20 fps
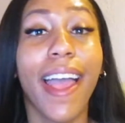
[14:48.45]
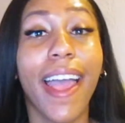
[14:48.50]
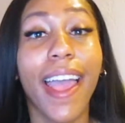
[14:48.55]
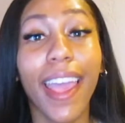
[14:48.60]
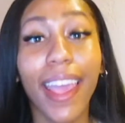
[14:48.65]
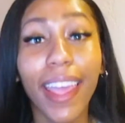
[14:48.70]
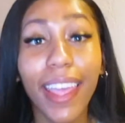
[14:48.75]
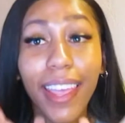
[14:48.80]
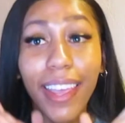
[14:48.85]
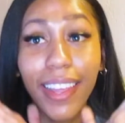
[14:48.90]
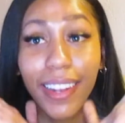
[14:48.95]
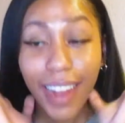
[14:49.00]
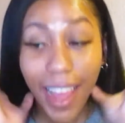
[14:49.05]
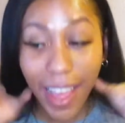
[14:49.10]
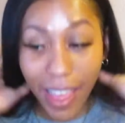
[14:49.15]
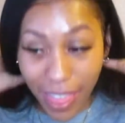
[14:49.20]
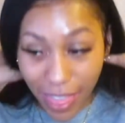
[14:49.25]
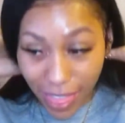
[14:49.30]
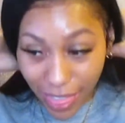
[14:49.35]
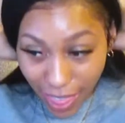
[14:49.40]
And I
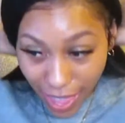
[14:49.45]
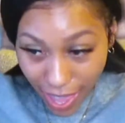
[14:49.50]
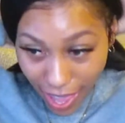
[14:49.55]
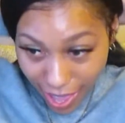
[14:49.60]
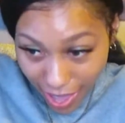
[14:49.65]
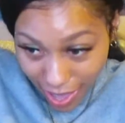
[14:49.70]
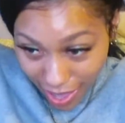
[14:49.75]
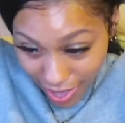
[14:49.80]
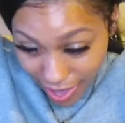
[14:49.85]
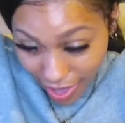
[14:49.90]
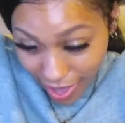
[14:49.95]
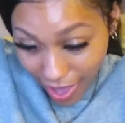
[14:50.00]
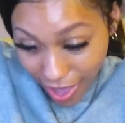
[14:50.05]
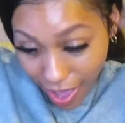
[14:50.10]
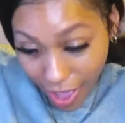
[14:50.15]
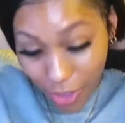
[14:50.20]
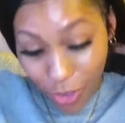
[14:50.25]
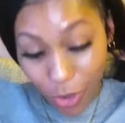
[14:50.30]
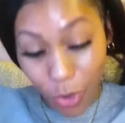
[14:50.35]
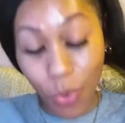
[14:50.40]
think
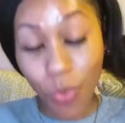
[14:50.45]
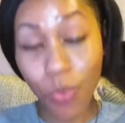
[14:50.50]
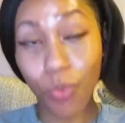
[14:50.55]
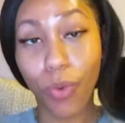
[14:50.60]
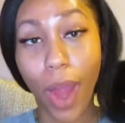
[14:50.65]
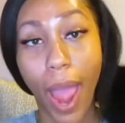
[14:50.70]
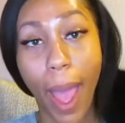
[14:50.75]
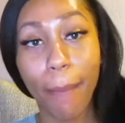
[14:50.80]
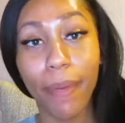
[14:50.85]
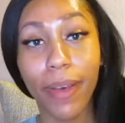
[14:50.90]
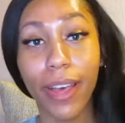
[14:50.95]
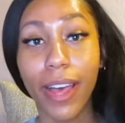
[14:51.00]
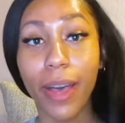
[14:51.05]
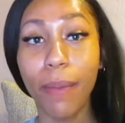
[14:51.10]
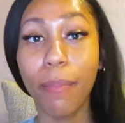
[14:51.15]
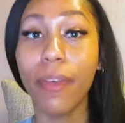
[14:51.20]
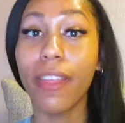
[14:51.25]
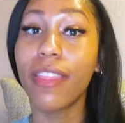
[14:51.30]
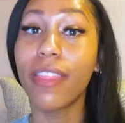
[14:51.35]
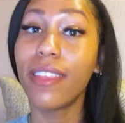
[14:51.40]
to wrap
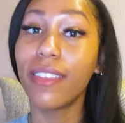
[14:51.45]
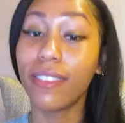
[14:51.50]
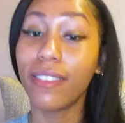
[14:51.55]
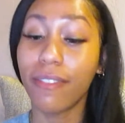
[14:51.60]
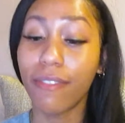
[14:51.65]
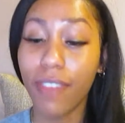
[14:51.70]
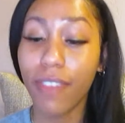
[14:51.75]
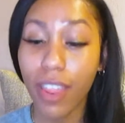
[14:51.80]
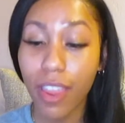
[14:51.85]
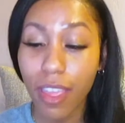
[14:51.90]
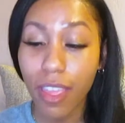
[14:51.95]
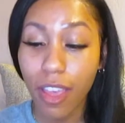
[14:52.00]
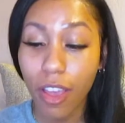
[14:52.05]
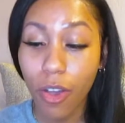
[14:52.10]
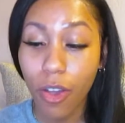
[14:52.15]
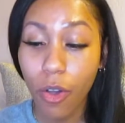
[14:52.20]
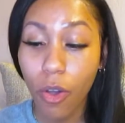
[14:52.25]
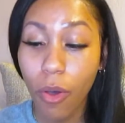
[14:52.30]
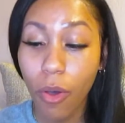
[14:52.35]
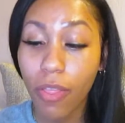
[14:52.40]
up this
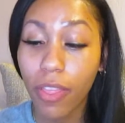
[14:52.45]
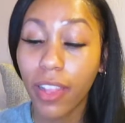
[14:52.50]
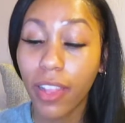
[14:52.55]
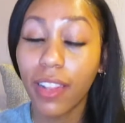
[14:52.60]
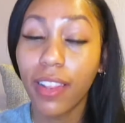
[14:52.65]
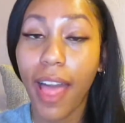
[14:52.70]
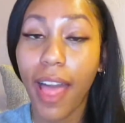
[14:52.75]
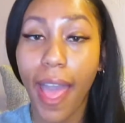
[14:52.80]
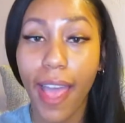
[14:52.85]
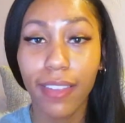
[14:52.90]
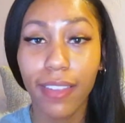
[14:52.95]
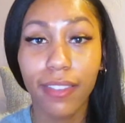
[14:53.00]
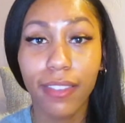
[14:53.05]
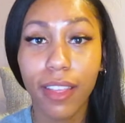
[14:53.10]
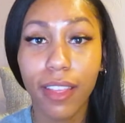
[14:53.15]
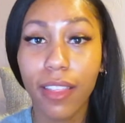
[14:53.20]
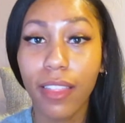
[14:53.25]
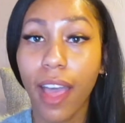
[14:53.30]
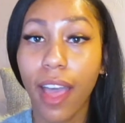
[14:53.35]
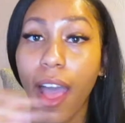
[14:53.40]
video, the last
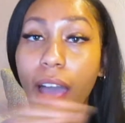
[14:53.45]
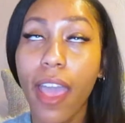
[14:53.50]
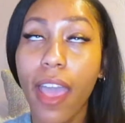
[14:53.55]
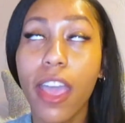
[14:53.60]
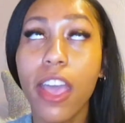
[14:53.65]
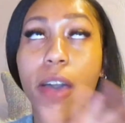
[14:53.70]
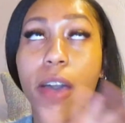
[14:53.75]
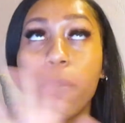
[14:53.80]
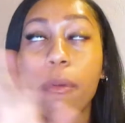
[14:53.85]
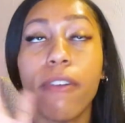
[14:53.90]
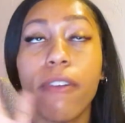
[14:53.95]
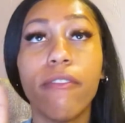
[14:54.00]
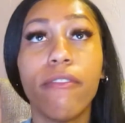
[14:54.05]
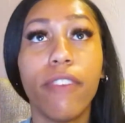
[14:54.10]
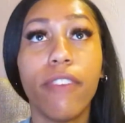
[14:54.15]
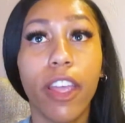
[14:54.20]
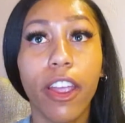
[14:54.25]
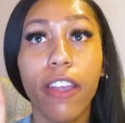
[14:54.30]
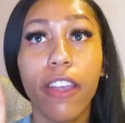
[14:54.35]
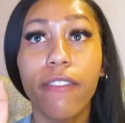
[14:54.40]
thing that I am
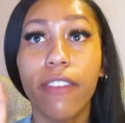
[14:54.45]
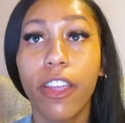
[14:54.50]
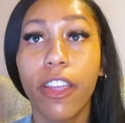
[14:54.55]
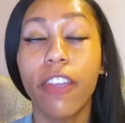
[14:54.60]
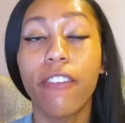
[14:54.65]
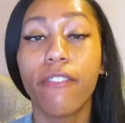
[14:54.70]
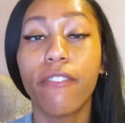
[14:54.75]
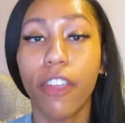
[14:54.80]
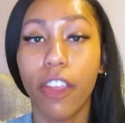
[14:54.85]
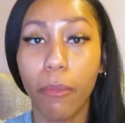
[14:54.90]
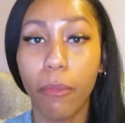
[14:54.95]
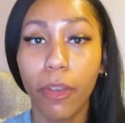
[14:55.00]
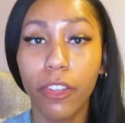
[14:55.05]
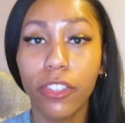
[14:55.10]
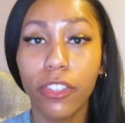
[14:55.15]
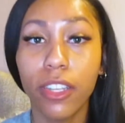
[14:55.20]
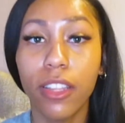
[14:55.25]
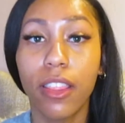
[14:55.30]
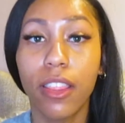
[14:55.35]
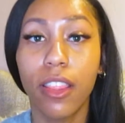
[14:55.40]
very, very, very much
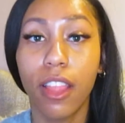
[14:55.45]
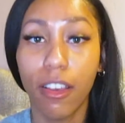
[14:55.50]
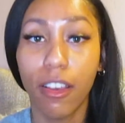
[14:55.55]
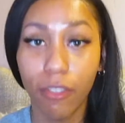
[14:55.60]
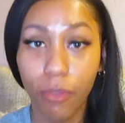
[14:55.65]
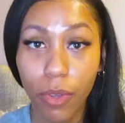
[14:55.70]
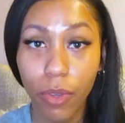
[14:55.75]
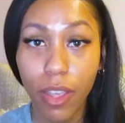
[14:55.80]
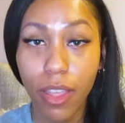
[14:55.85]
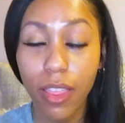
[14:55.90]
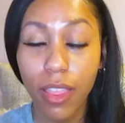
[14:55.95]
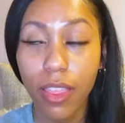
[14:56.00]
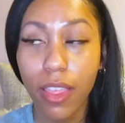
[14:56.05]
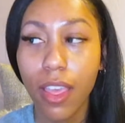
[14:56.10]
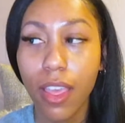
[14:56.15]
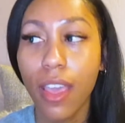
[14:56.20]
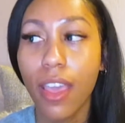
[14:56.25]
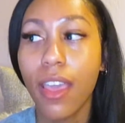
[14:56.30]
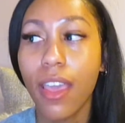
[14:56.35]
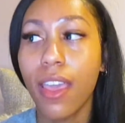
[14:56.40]
in love with
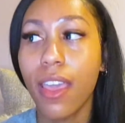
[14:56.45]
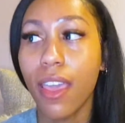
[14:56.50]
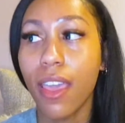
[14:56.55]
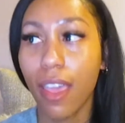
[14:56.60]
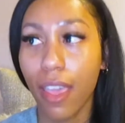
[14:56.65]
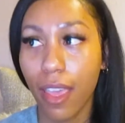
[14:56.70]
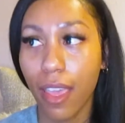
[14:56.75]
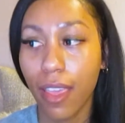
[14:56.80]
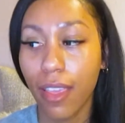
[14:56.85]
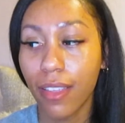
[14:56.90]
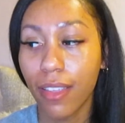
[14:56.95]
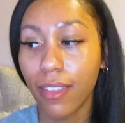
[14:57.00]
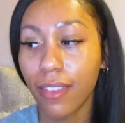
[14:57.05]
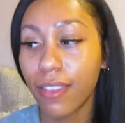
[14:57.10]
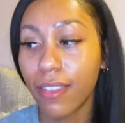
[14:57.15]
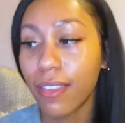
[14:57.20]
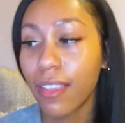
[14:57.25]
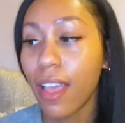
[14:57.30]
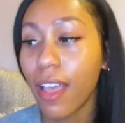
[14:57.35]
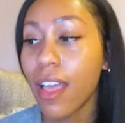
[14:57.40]

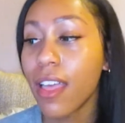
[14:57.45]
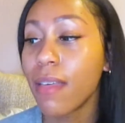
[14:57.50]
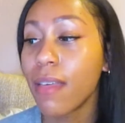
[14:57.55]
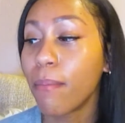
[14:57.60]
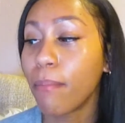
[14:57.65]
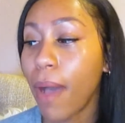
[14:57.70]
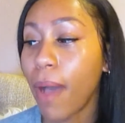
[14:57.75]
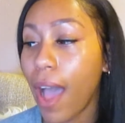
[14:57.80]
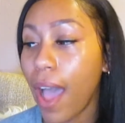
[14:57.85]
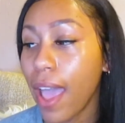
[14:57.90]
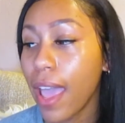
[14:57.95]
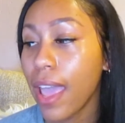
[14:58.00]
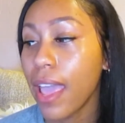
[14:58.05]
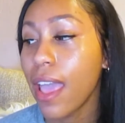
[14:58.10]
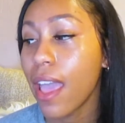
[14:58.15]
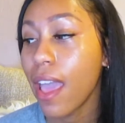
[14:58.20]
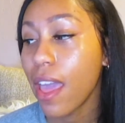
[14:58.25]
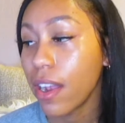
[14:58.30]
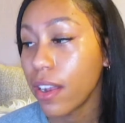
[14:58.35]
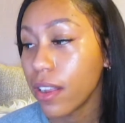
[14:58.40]
is my
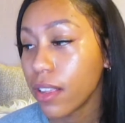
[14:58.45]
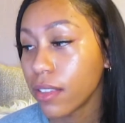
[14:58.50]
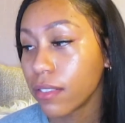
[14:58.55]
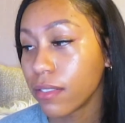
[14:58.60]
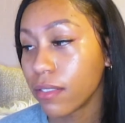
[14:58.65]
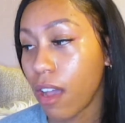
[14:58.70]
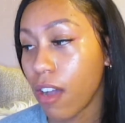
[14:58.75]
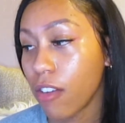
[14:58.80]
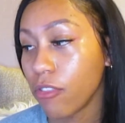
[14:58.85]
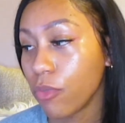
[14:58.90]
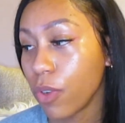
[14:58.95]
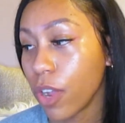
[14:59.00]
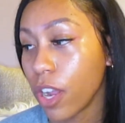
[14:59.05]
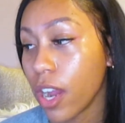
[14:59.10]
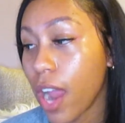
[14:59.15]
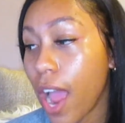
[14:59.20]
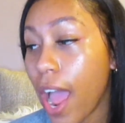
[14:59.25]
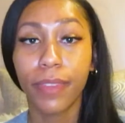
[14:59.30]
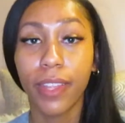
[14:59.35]
editing software.